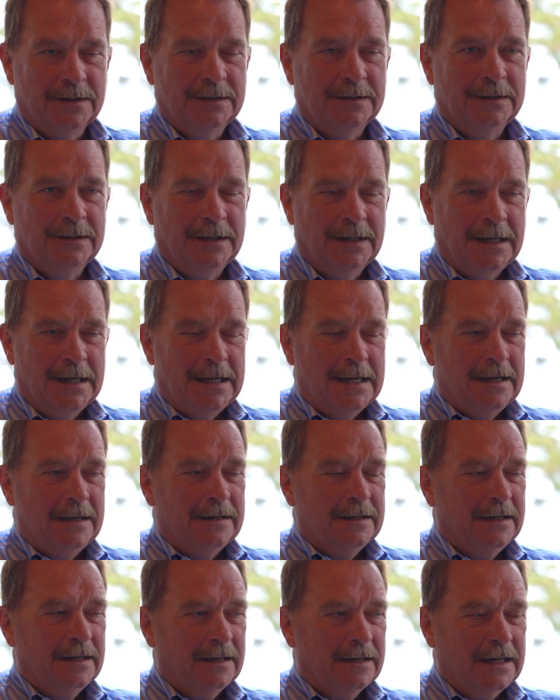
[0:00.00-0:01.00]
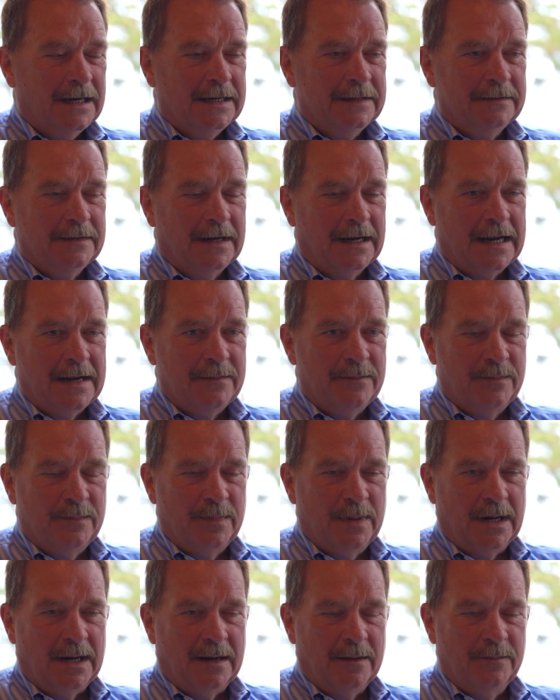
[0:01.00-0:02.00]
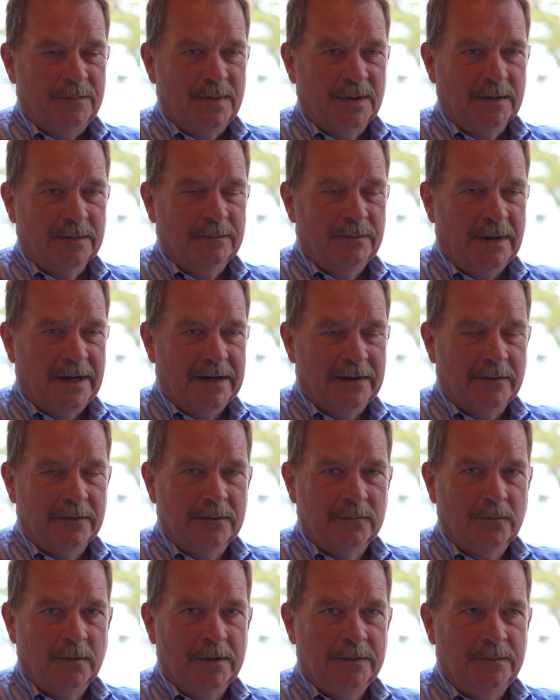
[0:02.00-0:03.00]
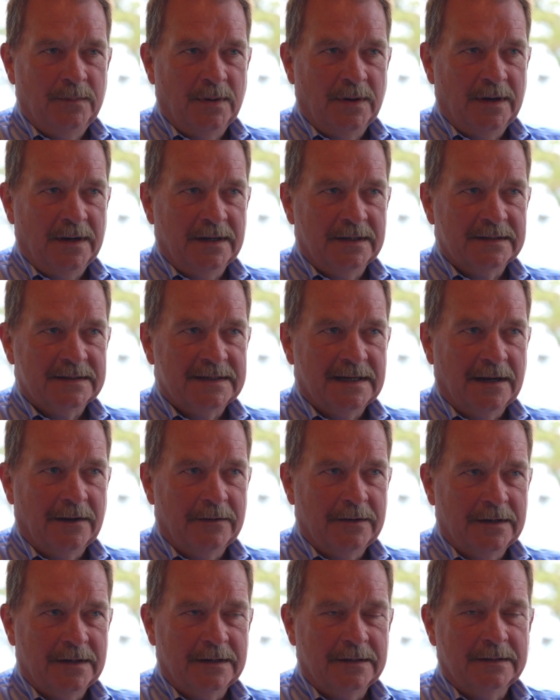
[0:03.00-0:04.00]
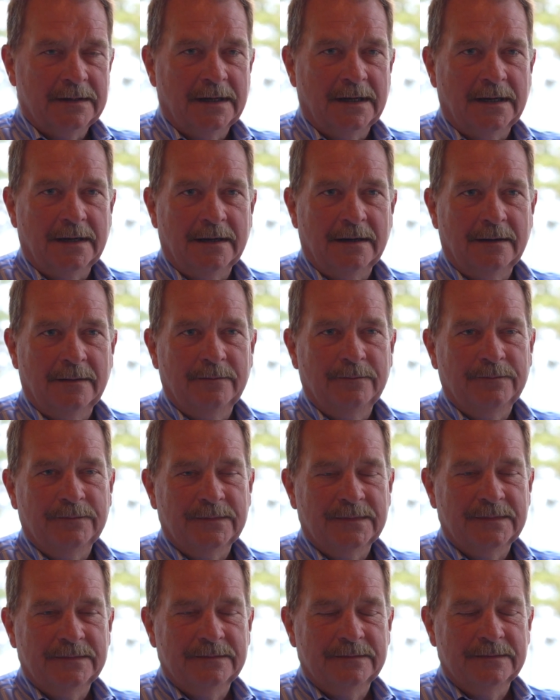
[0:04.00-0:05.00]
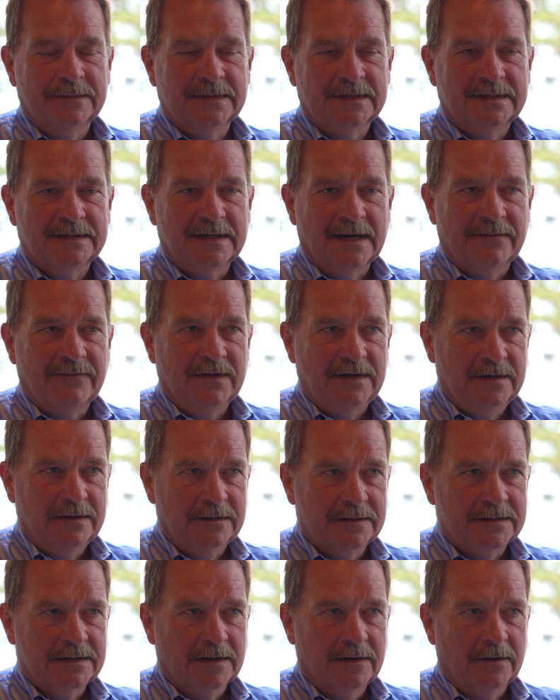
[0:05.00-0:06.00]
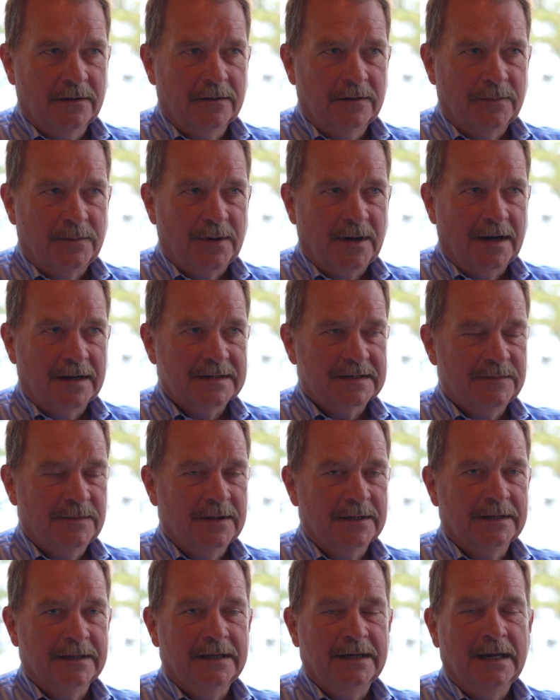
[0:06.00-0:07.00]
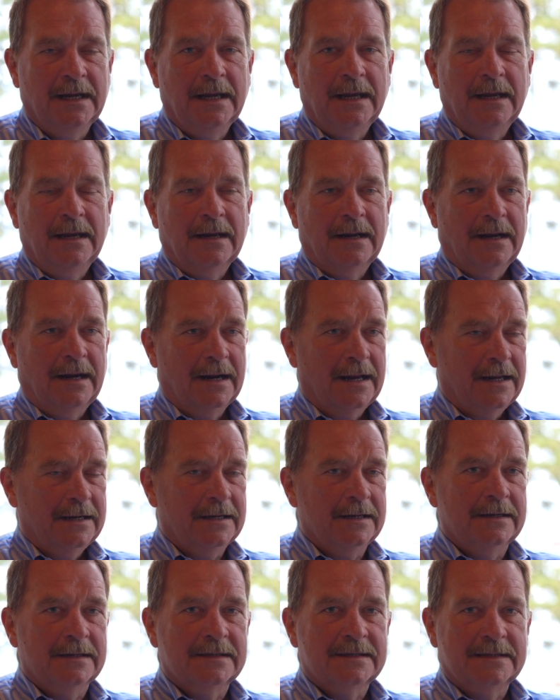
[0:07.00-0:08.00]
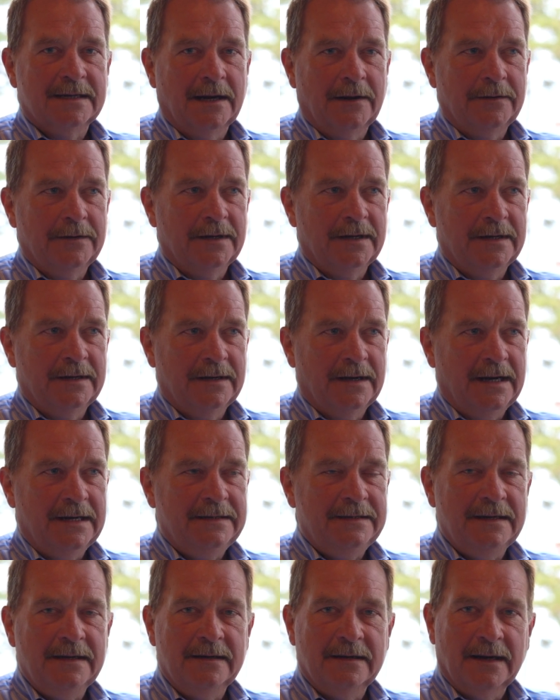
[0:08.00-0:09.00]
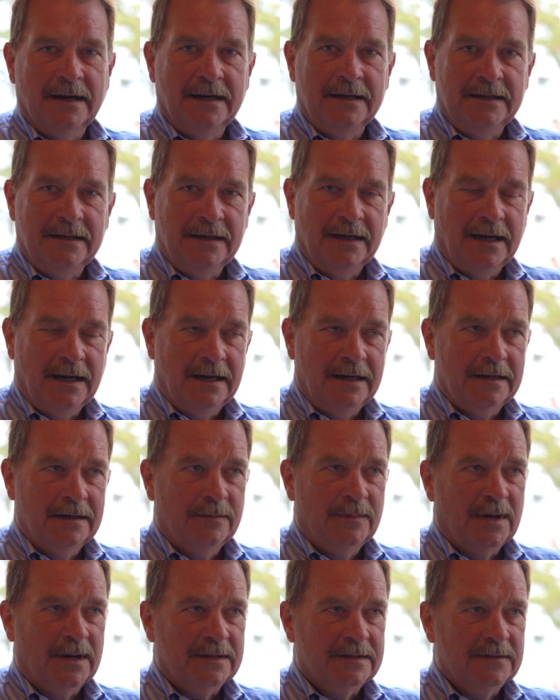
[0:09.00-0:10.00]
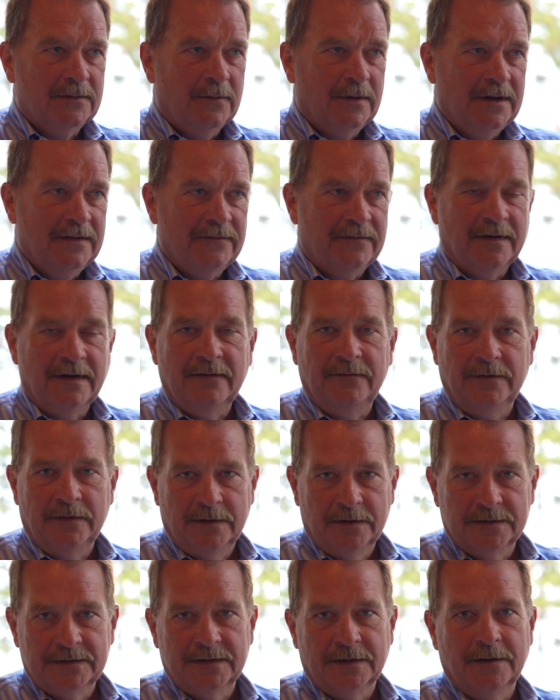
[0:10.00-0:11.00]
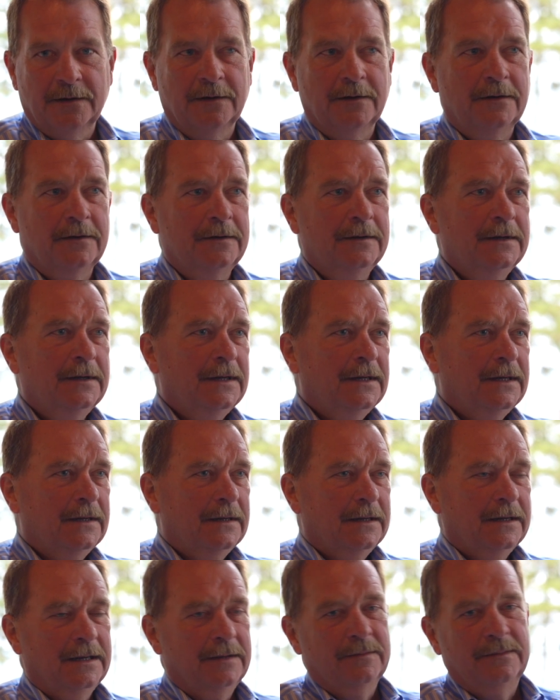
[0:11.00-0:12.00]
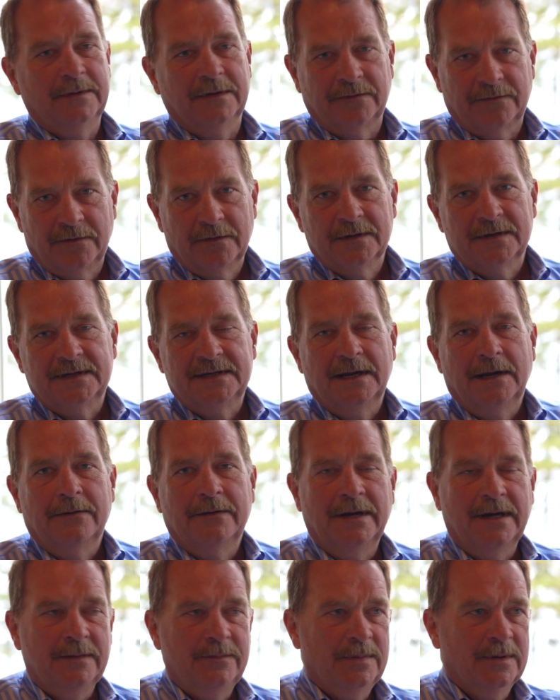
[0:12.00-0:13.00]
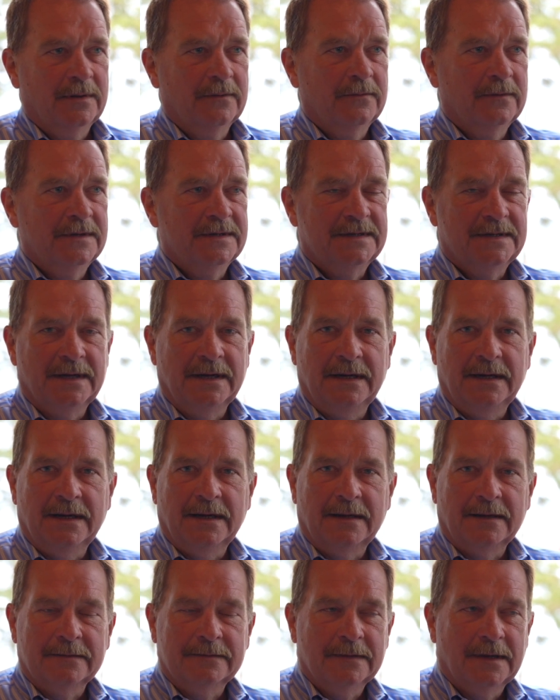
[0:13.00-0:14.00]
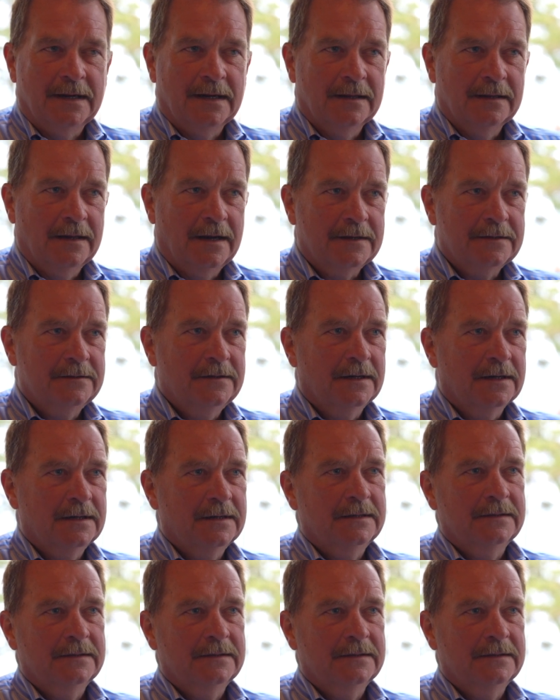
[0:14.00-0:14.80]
Sure. I built my own wood-burning sauna 7 years ago, approximately. I got into sauna in 1998, about 25 years ago, and the first sauna I built was an electric